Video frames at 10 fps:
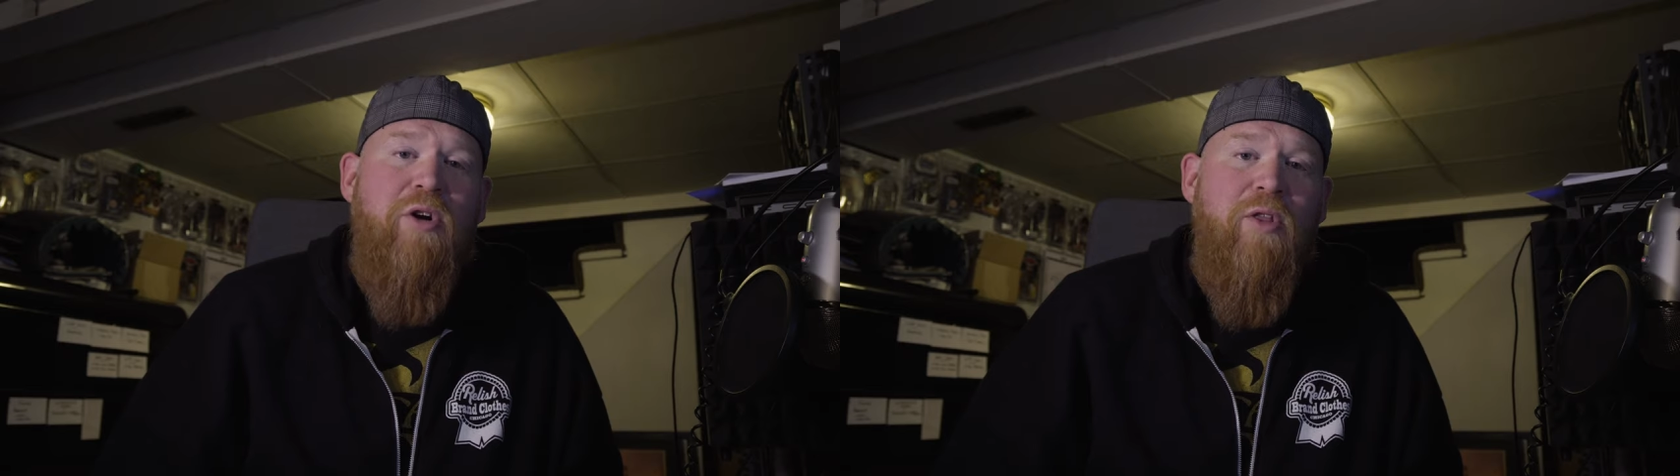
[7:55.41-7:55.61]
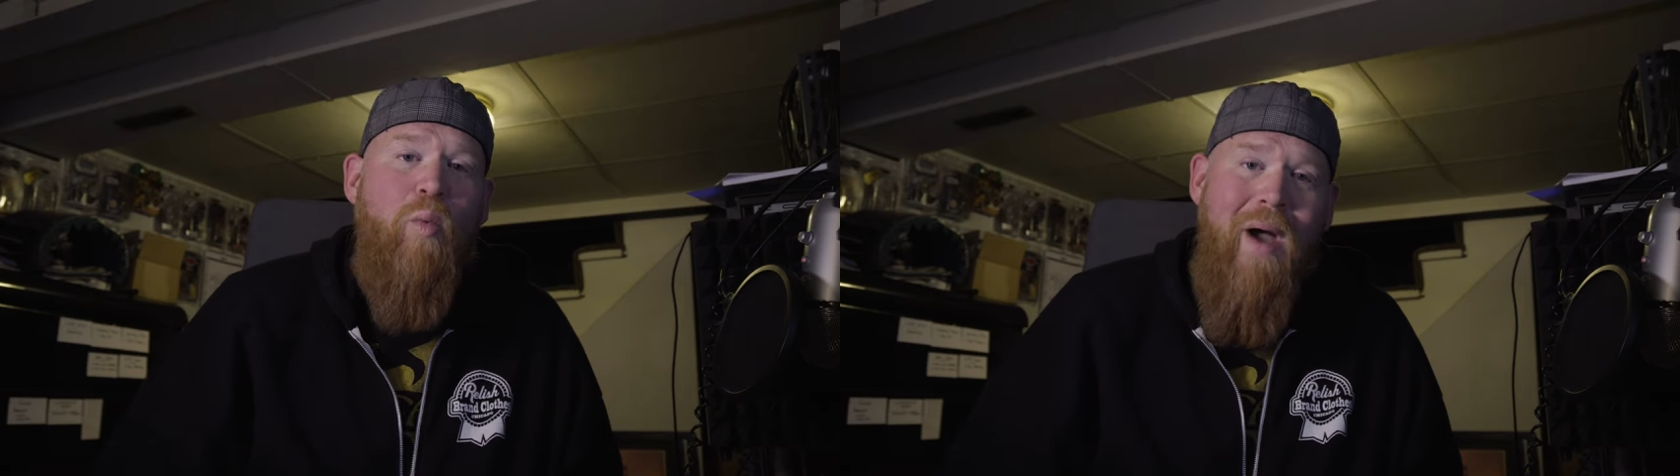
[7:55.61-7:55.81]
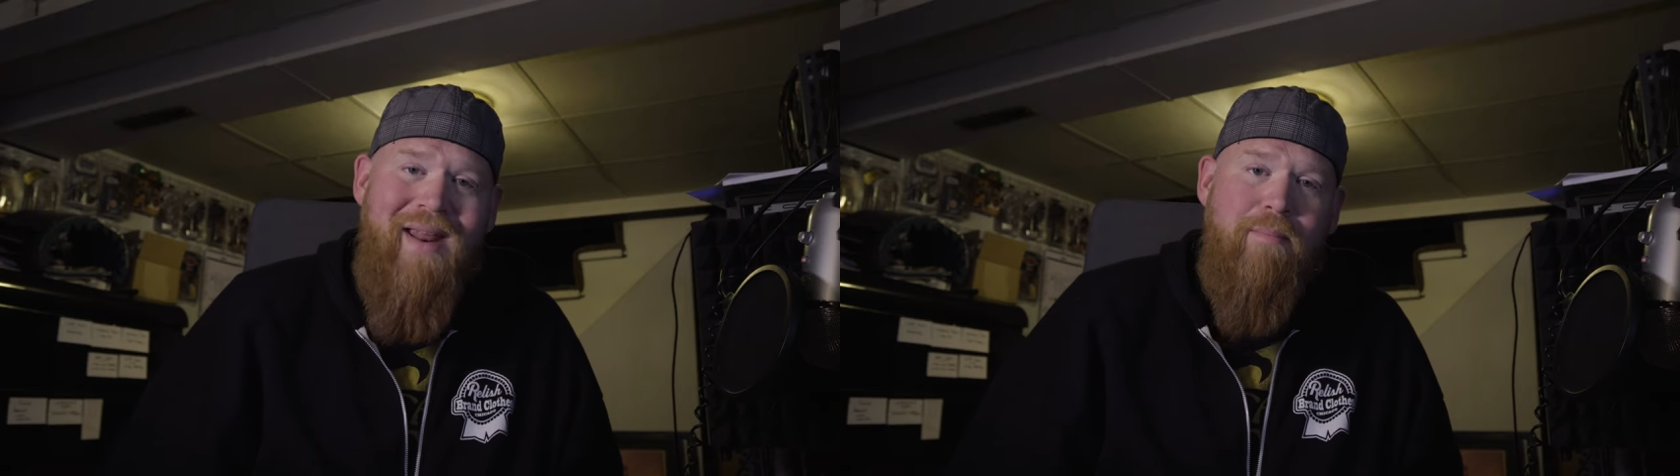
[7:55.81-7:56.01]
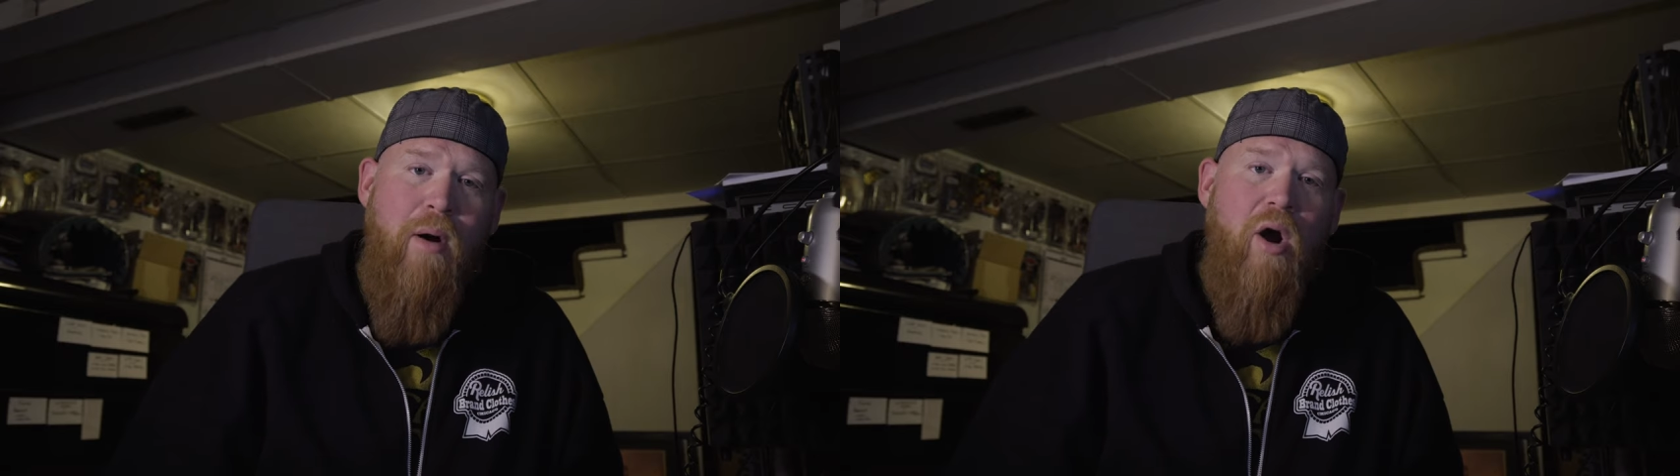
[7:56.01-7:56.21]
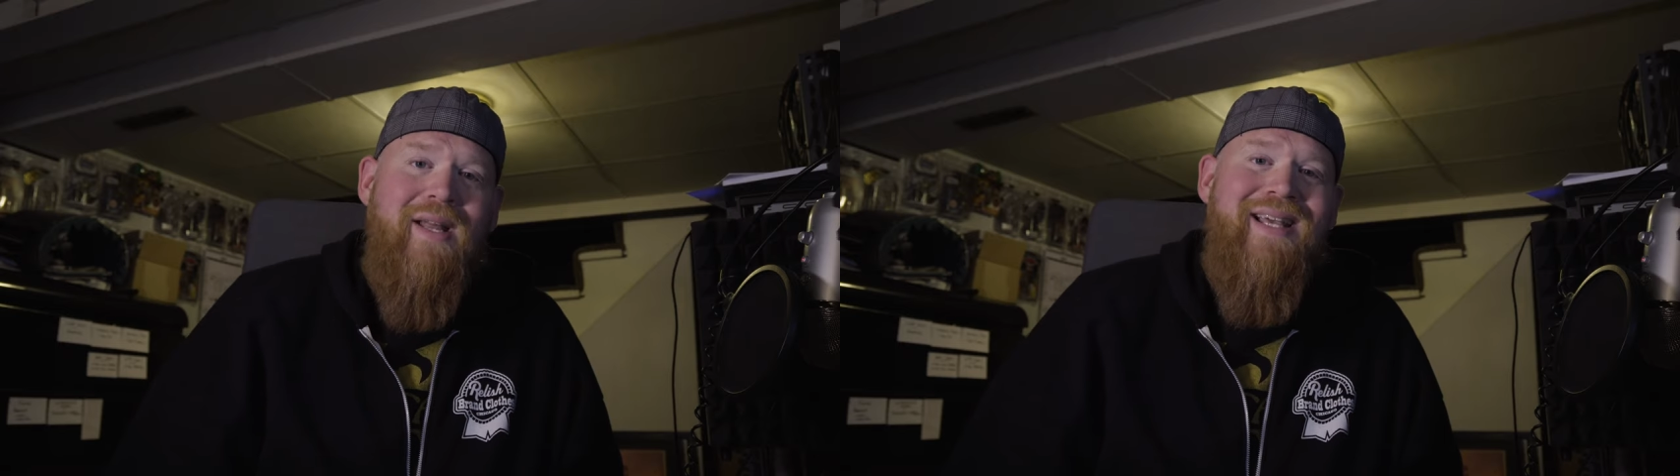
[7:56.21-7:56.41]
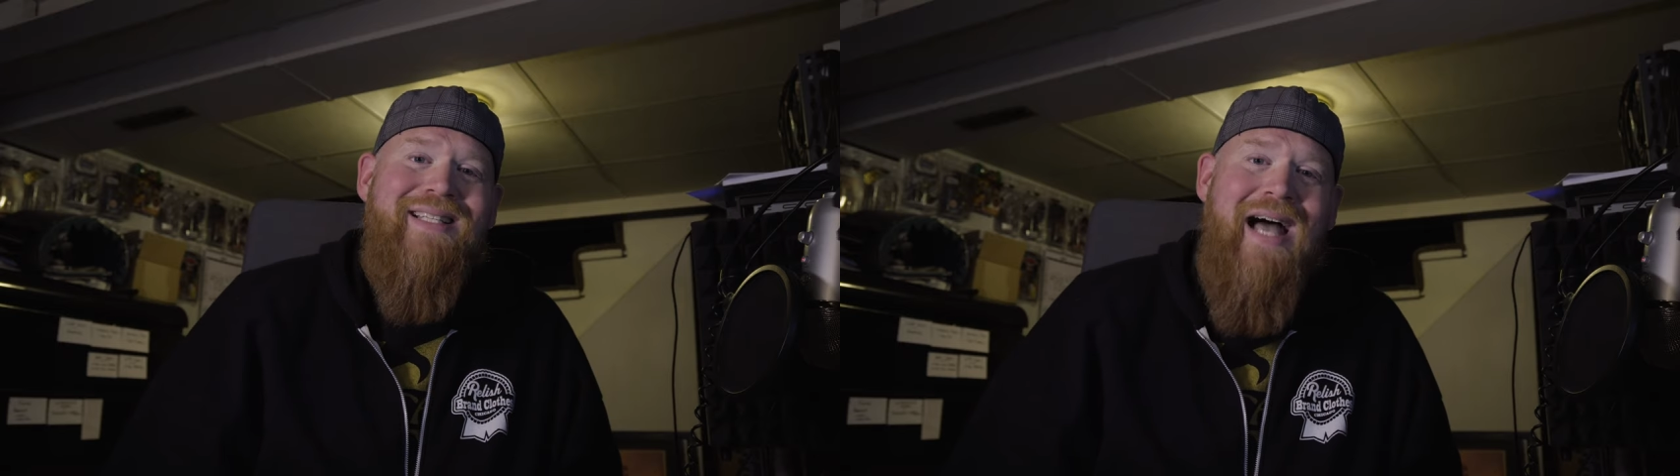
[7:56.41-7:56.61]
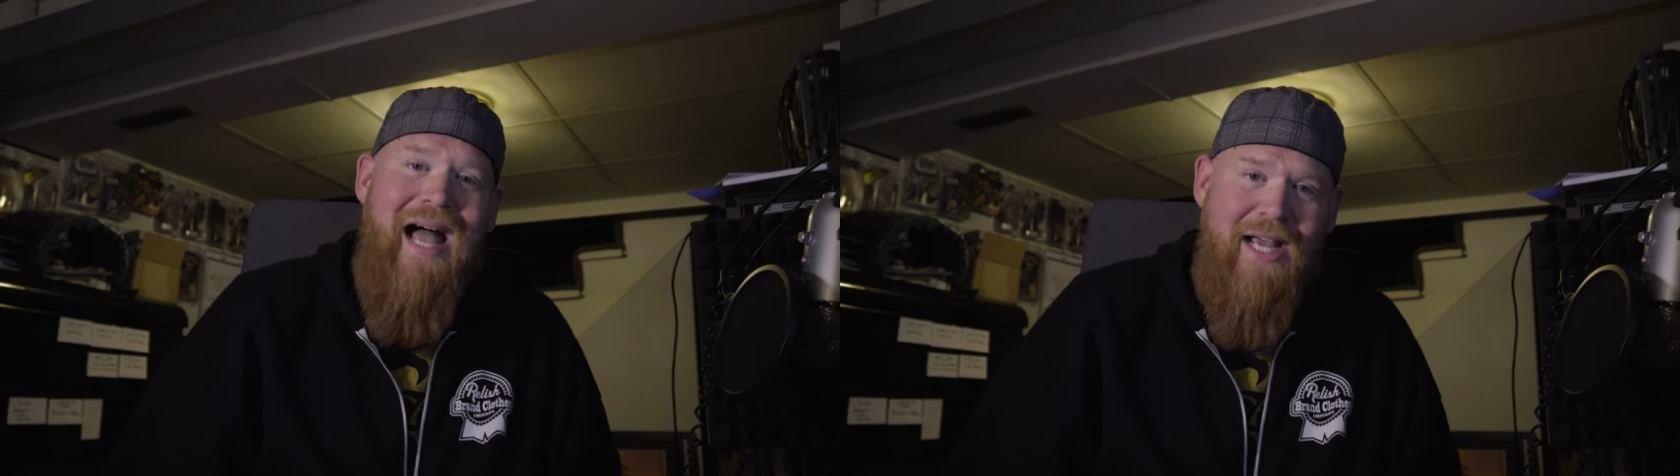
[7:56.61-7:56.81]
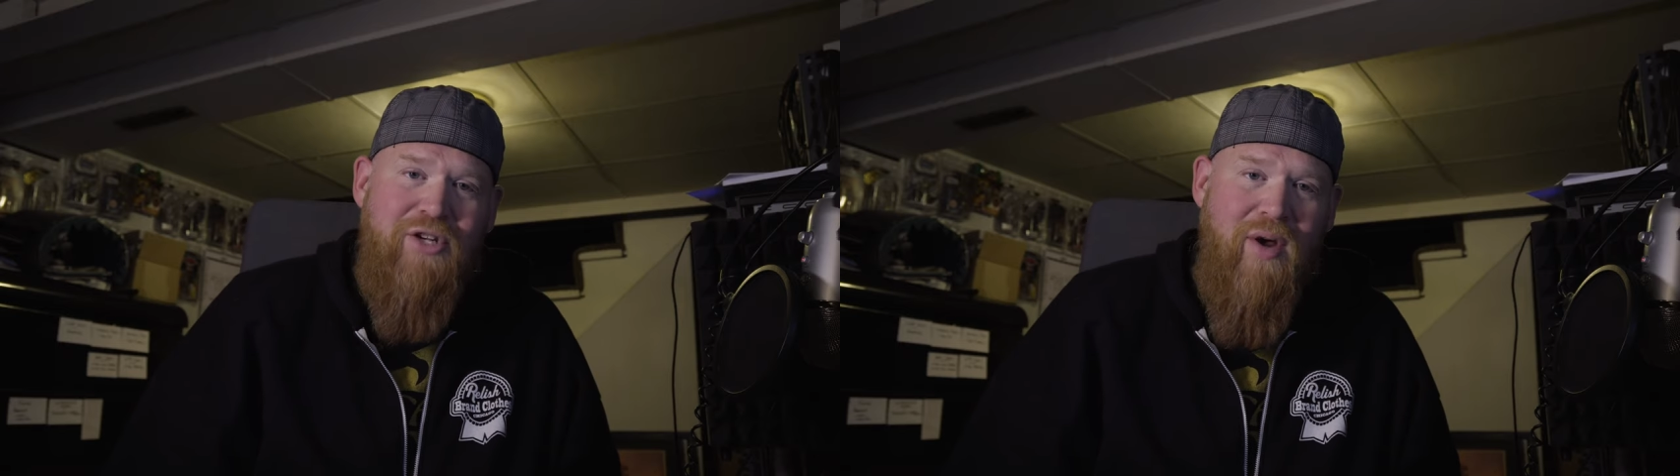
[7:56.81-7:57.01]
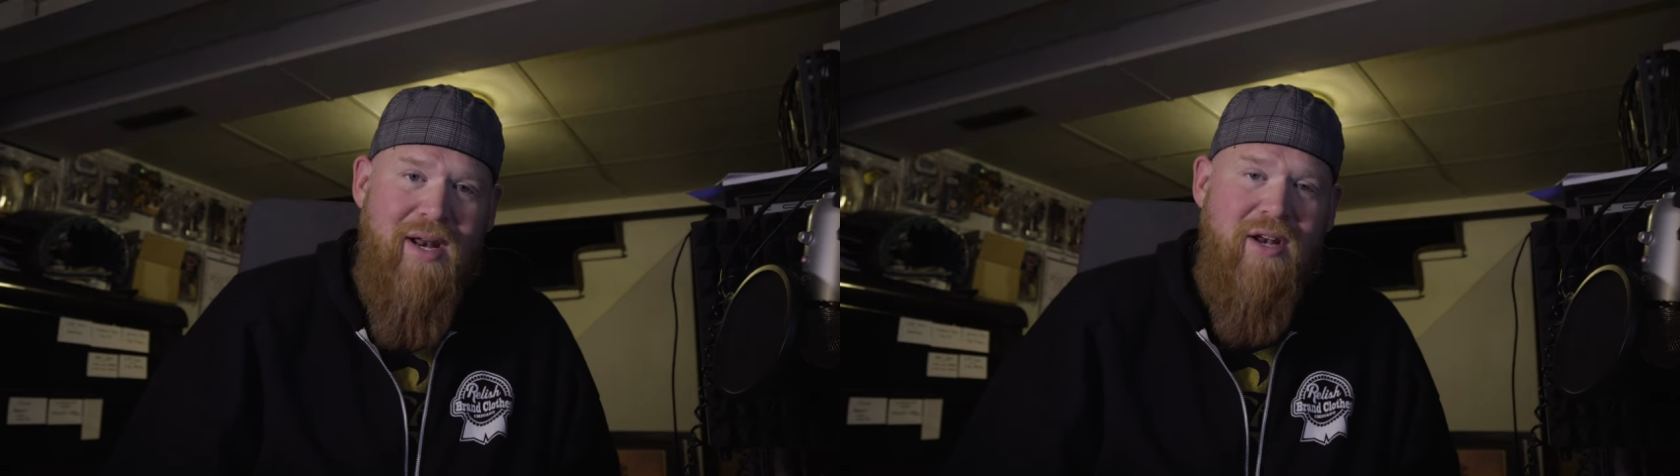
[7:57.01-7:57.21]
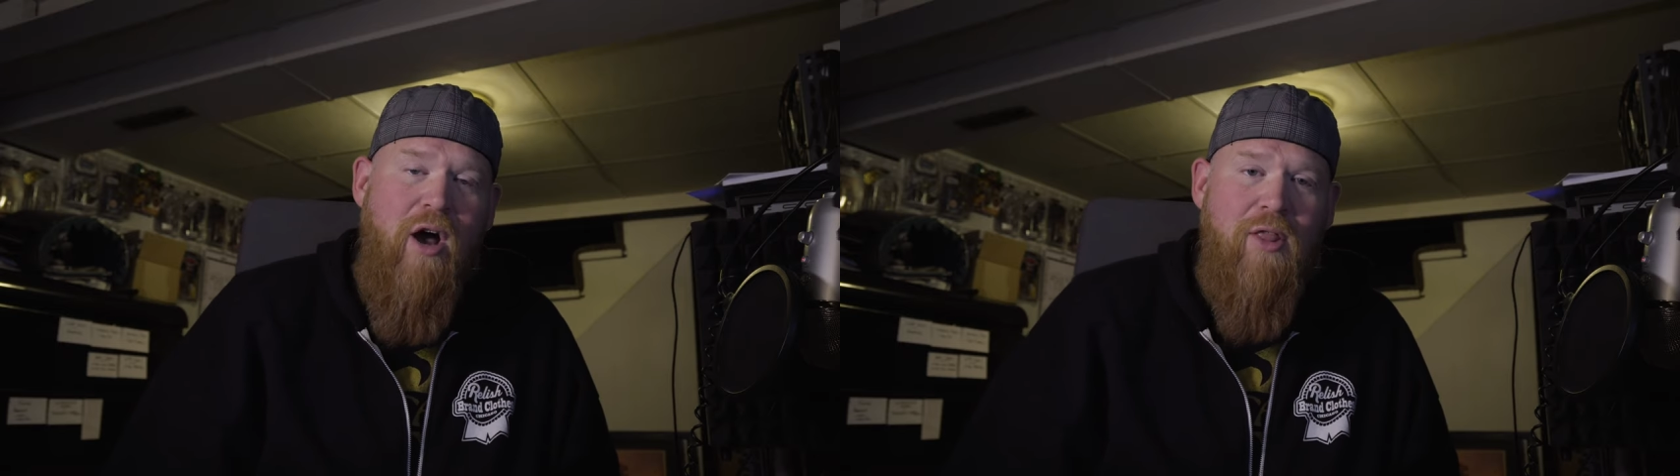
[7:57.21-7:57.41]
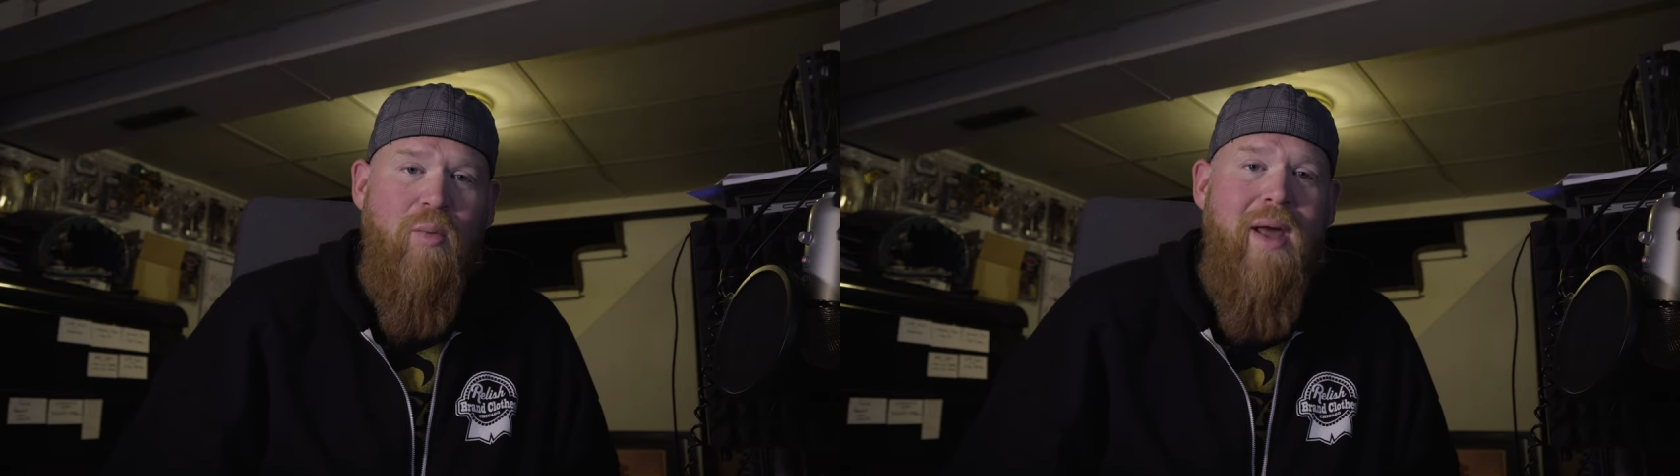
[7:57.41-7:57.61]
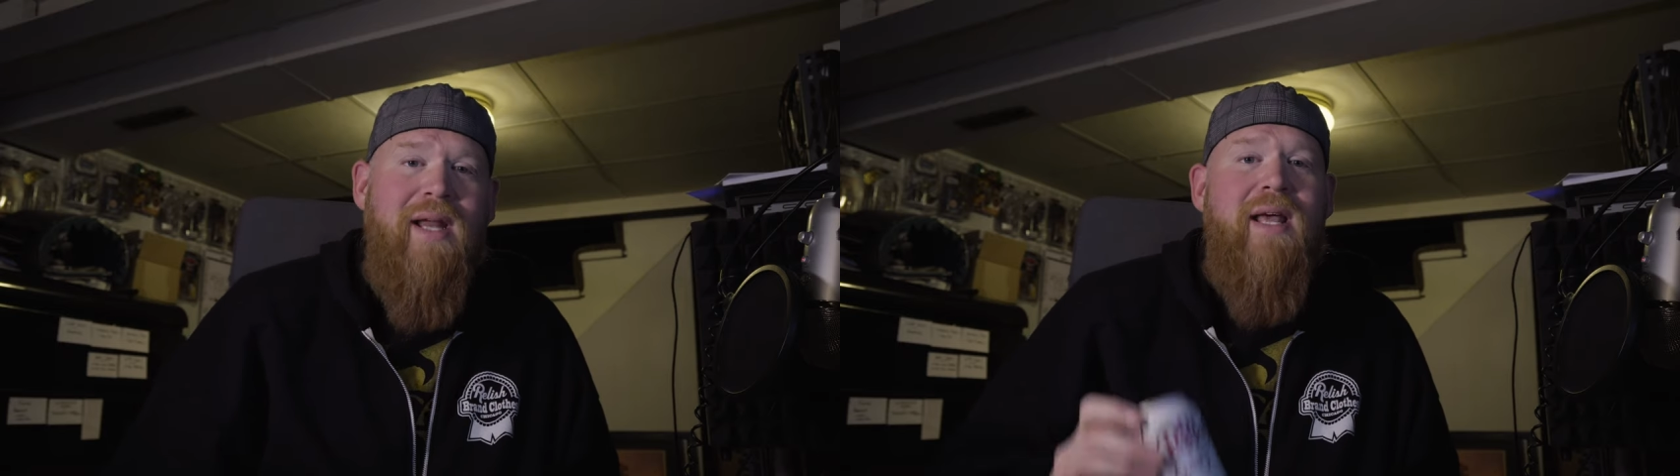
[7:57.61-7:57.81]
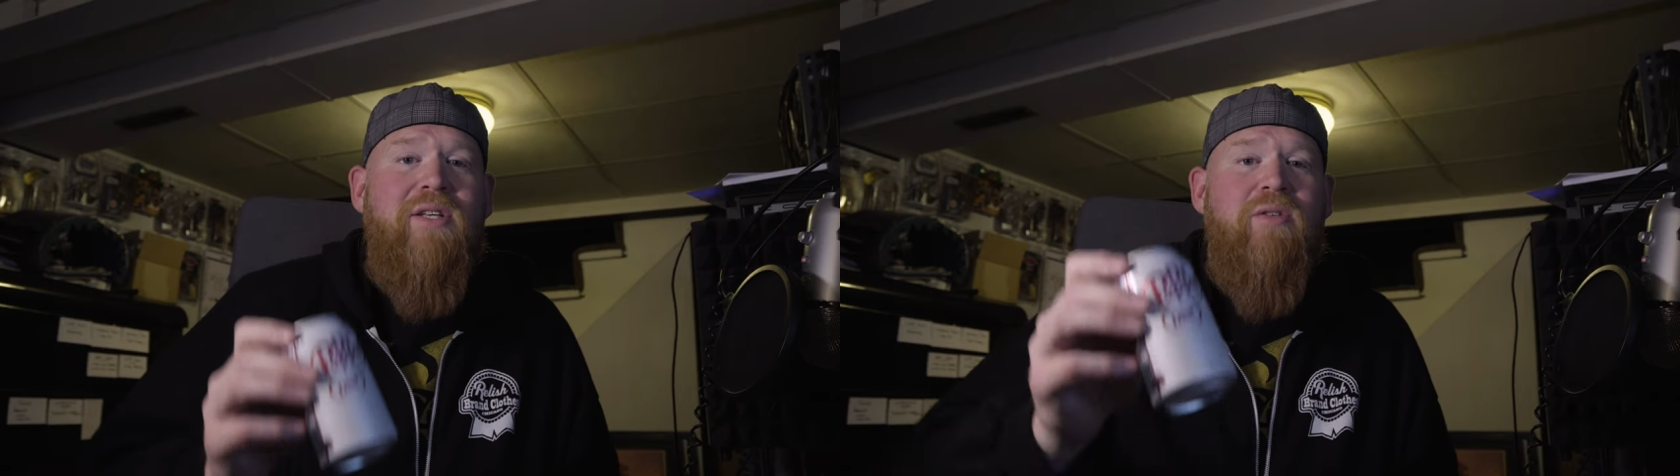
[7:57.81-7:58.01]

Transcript: sure the wedding party is hydrated on the wedding day.